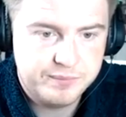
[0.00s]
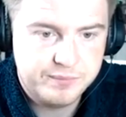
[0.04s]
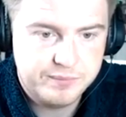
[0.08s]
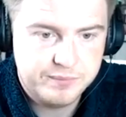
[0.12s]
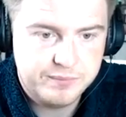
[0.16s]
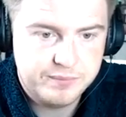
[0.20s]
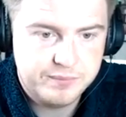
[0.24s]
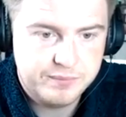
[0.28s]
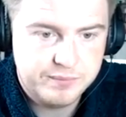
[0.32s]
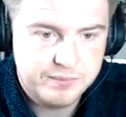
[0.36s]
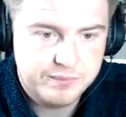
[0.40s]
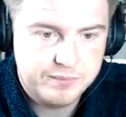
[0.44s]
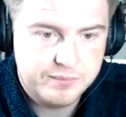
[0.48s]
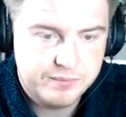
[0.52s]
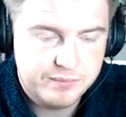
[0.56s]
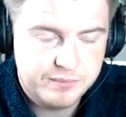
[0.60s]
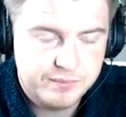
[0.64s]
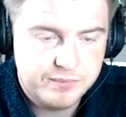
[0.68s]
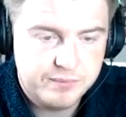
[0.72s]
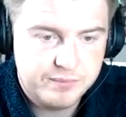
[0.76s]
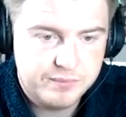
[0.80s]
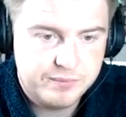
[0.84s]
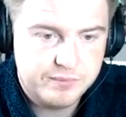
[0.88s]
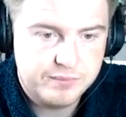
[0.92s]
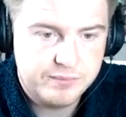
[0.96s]

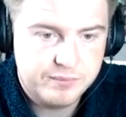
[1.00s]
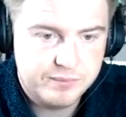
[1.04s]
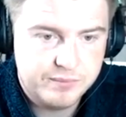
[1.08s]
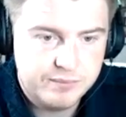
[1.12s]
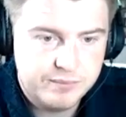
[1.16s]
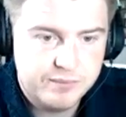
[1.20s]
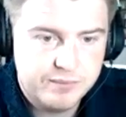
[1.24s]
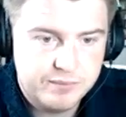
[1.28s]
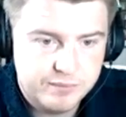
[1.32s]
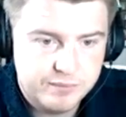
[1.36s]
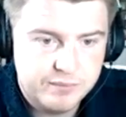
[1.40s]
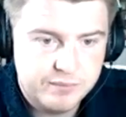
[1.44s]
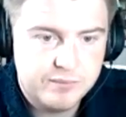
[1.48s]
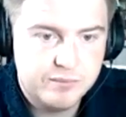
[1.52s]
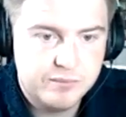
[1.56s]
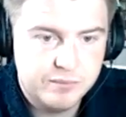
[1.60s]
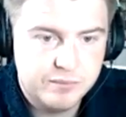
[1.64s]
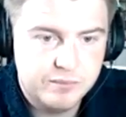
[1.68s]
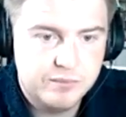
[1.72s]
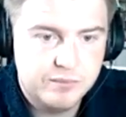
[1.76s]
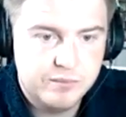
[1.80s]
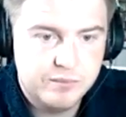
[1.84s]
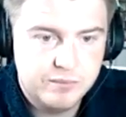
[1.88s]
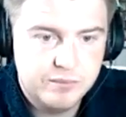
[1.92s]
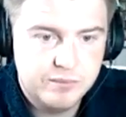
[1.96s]

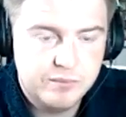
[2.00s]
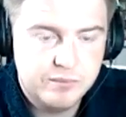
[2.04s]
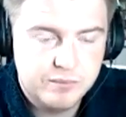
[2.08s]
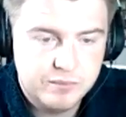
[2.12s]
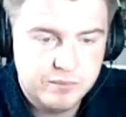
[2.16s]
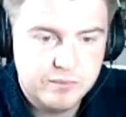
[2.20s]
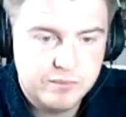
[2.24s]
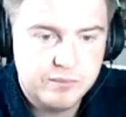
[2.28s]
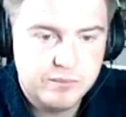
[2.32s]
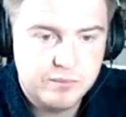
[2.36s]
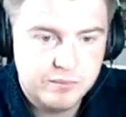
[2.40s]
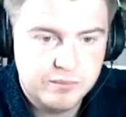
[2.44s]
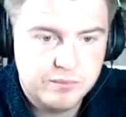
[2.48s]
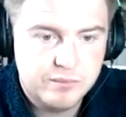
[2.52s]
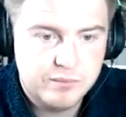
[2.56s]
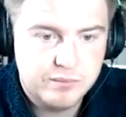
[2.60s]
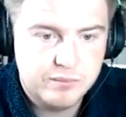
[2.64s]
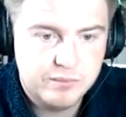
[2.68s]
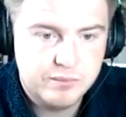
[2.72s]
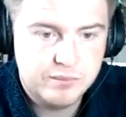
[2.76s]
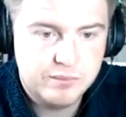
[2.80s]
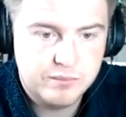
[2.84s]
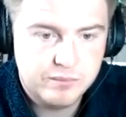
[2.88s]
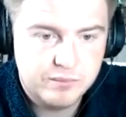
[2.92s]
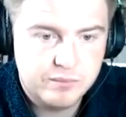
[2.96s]

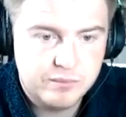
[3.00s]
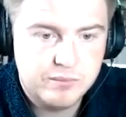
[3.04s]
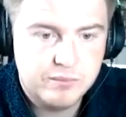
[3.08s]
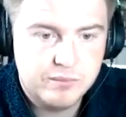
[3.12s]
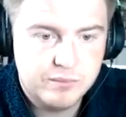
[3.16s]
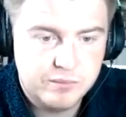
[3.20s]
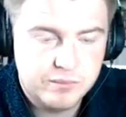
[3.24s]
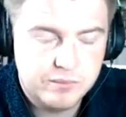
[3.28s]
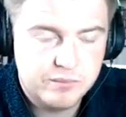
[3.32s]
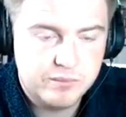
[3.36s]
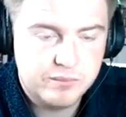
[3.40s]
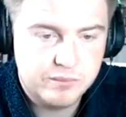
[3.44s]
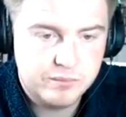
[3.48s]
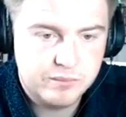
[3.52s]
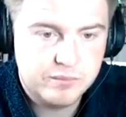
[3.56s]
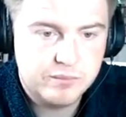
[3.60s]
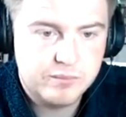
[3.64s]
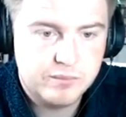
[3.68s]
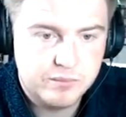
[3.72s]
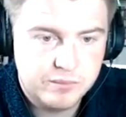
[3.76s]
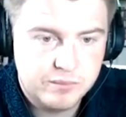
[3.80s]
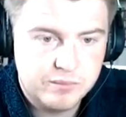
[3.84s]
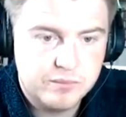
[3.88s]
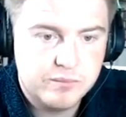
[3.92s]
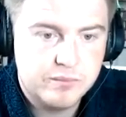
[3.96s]

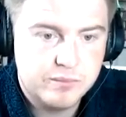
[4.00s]
(not speaking)